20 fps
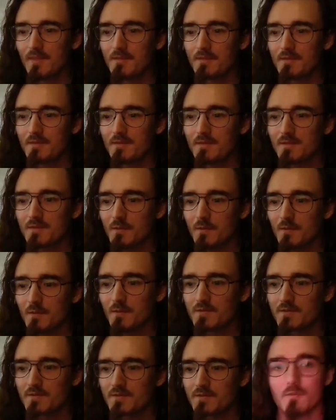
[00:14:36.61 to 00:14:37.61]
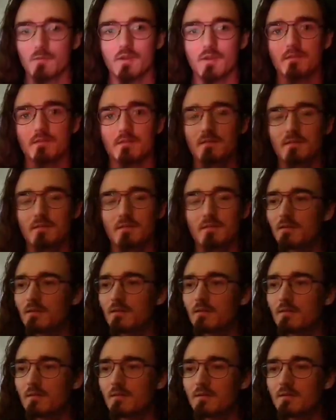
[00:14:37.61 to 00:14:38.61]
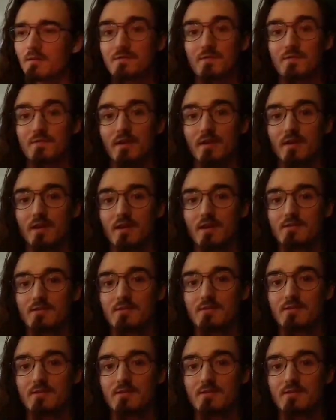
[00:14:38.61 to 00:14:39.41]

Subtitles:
So we just of win. It's fantastic.